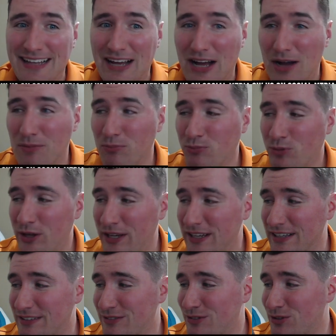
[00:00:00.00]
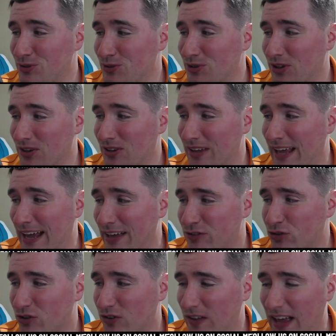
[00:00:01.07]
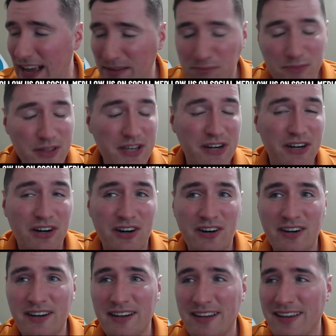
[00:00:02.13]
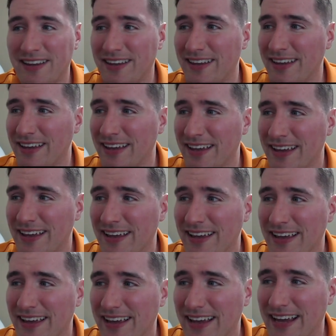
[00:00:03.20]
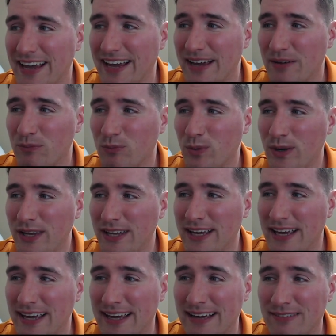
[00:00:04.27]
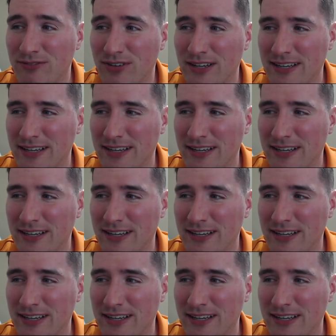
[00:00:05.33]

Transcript: We get to the last lap there, and we have